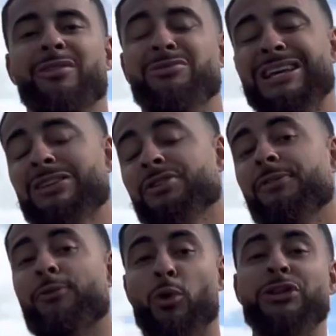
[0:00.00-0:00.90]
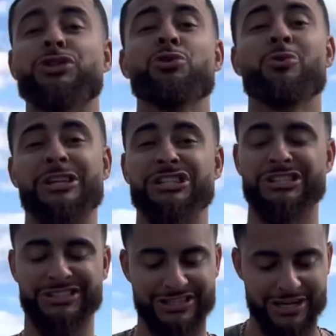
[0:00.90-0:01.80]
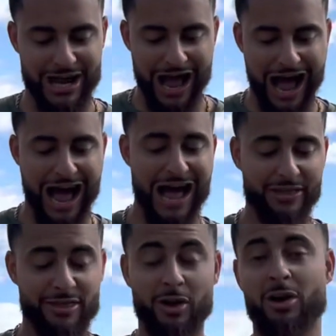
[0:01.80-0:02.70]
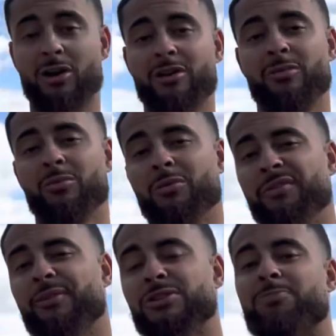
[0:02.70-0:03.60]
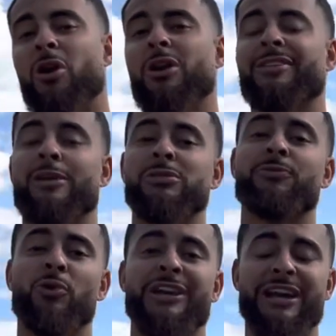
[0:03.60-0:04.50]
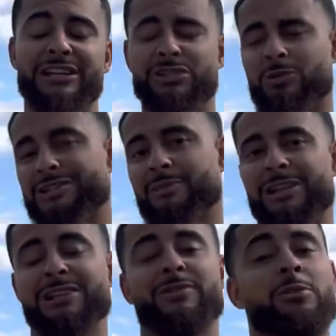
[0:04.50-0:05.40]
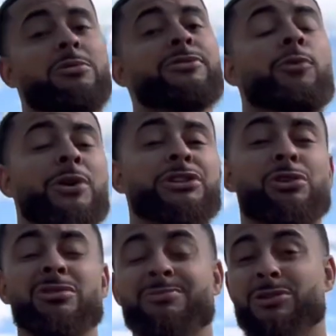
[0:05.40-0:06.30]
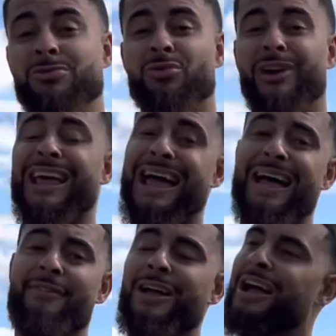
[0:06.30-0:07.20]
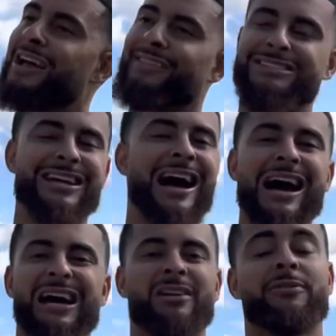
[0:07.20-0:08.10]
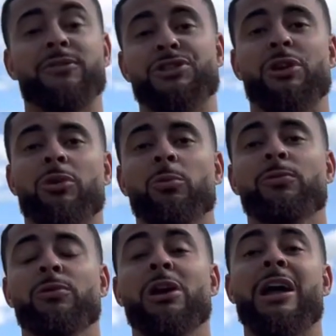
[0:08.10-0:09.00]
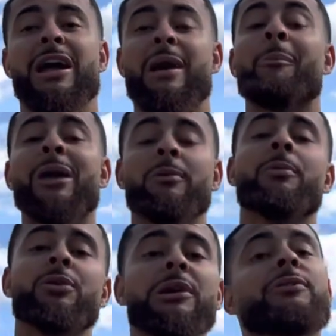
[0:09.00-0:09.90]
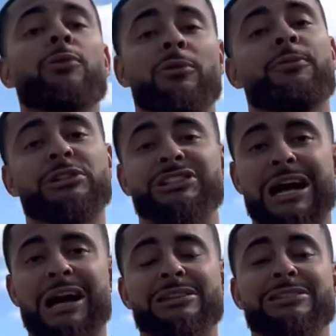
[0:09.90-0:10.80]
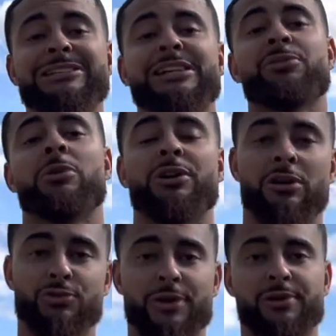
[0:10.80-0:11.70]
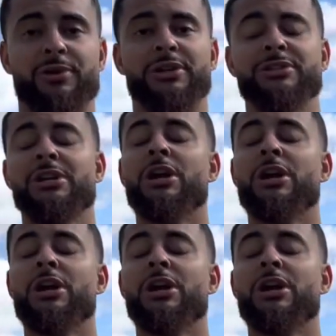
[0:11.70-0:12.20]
It was actually 42 inches. I thought when we first bought it that it was 48 inches, what I said in my last video, but it was 42, which means it was 3.5. That's not high enough for junk removal. At minimum, you need 4-foot sides. That's actually what our dump trailer is.